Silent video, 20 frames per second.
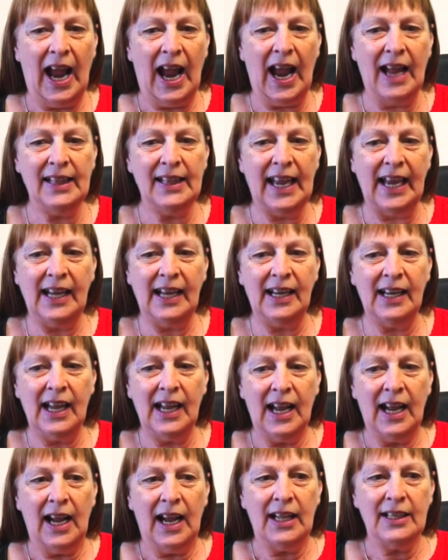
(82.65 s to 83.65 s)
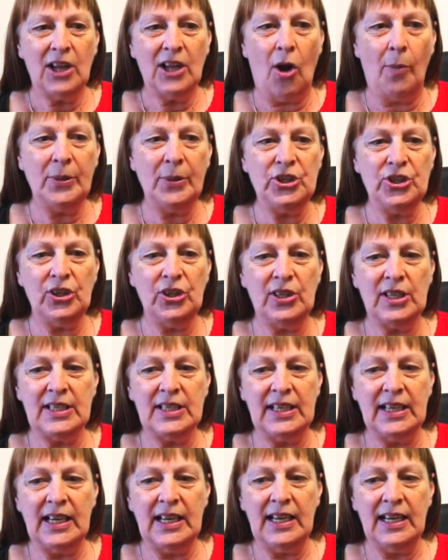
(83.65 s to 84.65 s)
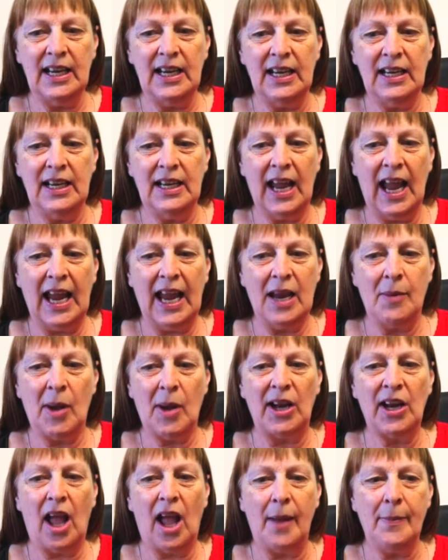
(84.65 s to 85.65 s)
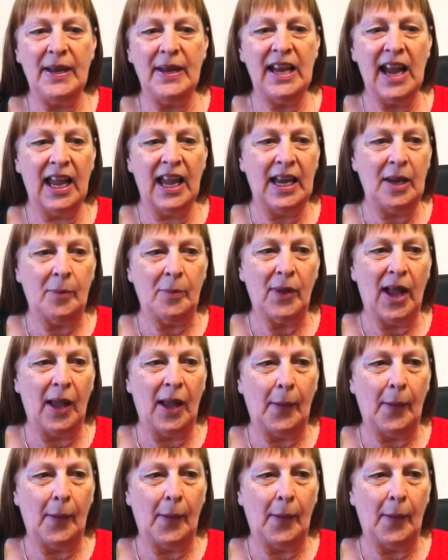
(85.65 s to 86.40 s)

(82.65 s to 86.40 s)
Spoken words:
And then the opportunity came and I became